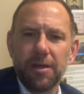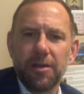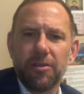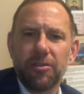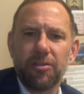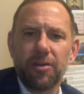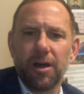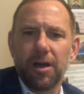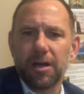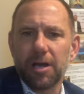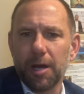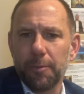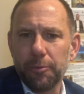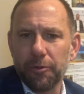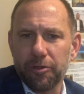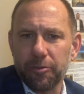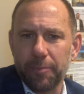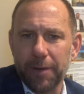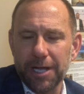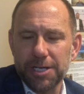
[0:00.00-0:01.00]
Saw a
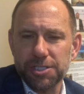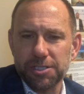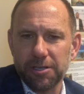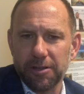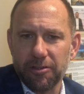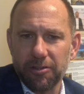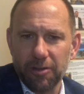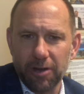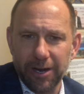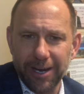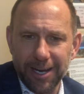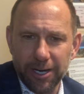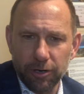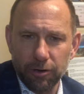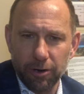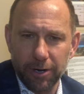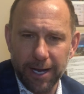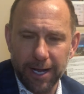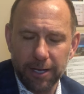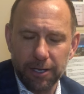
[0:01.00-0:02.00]
couple specialists, saw an
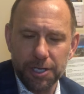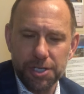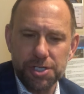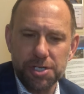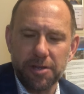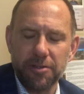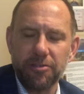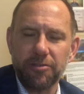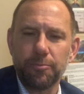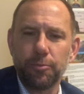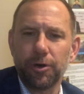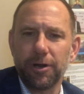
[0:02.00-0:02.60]
endocrinologist,